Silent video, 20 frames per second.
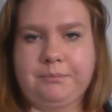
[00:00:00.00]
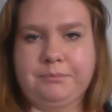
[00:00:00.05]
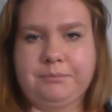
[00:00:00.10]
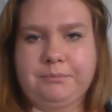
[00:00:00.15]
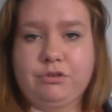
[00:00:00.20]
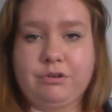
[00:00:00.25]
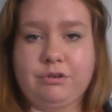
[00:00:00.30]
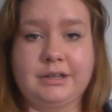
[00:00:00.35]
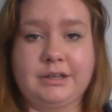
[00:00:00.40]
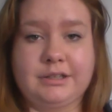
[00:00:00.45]

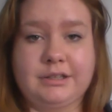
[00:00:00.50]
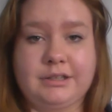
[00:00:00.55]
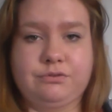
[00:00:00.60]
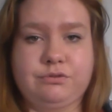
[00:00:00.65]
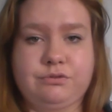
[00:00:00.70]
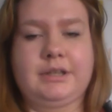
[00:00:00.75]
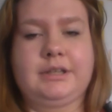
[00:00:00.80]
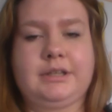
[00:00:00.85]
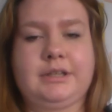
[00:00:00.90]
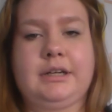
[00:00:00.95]
creative
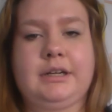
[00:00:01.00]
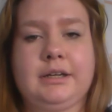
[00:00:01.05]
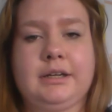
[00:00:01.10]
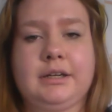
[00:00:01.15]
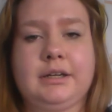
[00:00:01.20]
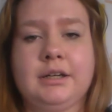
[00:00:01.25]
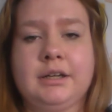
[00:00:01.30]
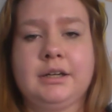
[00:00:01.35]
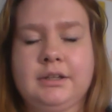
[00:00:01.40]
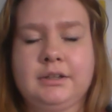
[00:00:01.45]

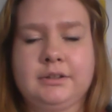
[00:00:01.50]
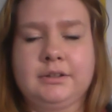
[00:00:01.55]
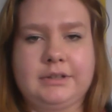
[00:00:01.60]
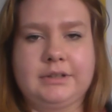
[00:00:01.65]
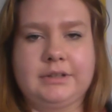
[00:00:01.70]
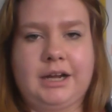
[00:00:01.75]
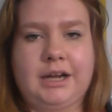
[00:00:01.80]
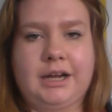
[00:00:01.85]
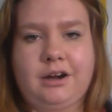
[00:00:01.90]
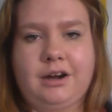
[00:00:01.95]
writing
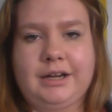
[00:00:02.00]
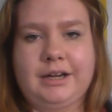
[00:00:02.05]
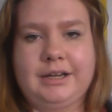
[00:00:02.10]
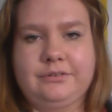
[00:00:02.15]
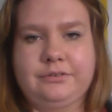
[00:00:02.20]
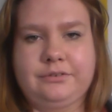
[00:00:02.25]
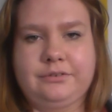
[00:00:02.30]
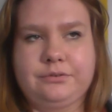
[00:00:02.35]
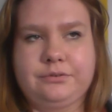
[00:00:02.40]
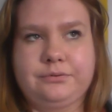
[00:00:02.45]
that
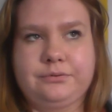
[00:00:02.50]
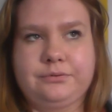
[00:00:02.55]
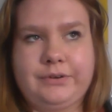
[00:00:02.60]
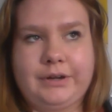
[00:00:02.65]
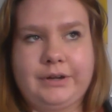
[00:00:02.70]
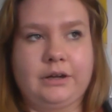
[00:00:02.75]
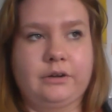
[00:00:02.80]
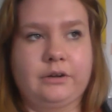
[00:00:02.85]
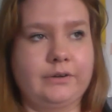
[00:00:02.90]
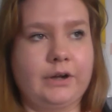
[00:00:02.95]
I
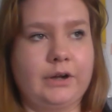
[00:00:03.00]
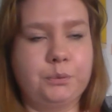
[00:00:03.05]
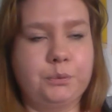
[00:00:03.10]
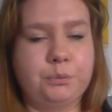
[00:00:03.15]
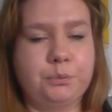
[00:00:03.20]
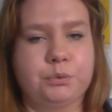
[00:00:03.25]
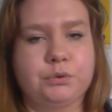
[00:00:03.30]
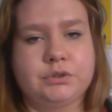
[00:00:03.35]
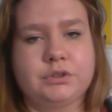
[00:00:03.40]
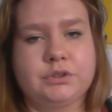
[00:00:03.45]
feel that I
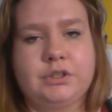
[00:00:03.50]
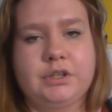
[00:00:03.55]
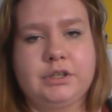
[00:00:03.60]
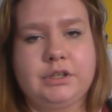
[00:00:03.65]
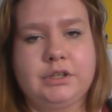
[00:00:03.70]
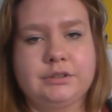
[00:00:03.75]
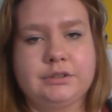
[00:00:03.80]
want to do.